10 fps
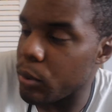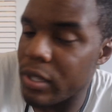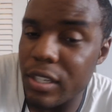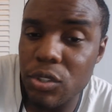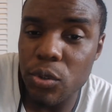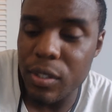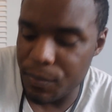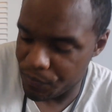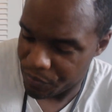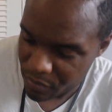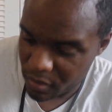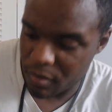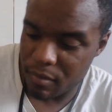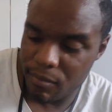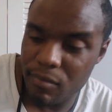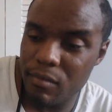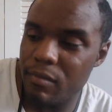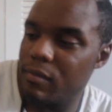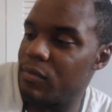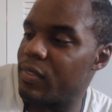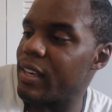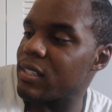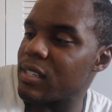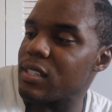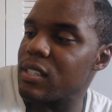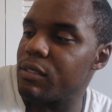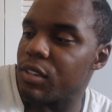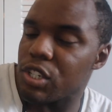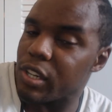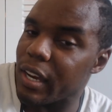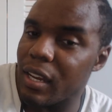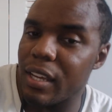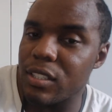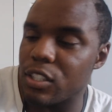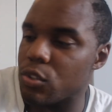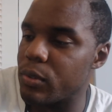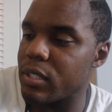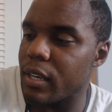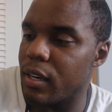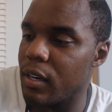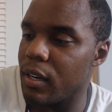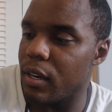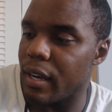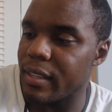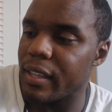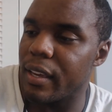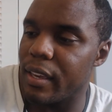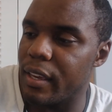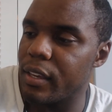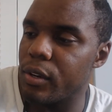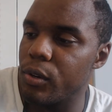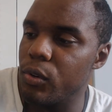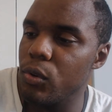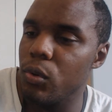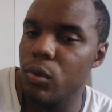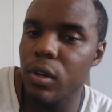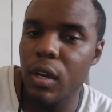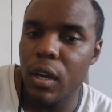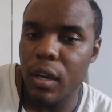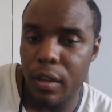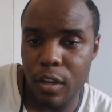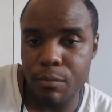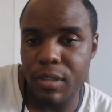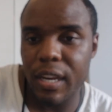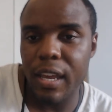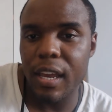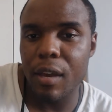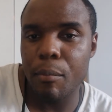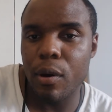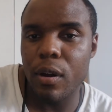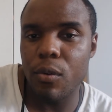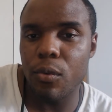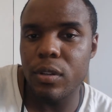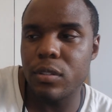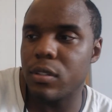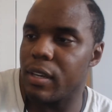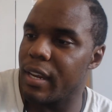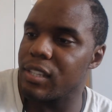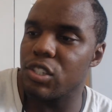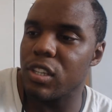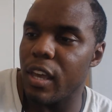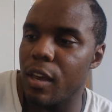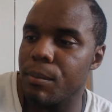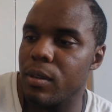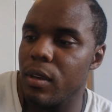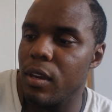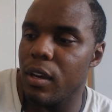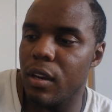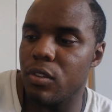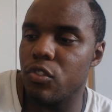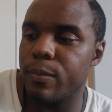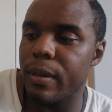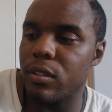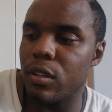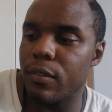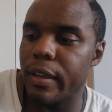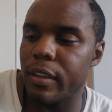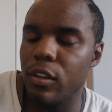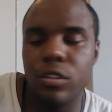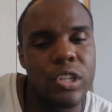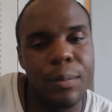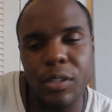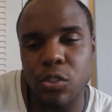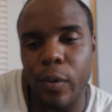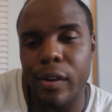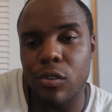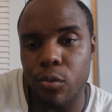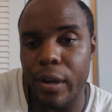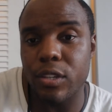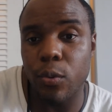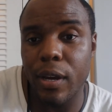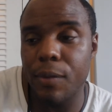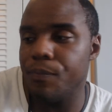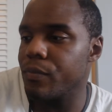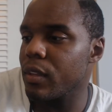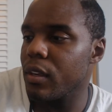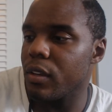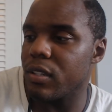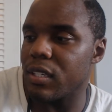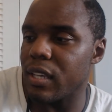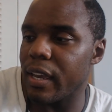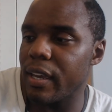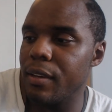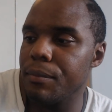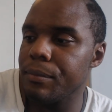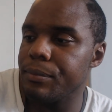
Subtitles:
with this one, this isn't even a shot glass. This was a I think a ginkgo cup that I had bought once, and I just kept. And this was based off like Japanese rice wine, the sake,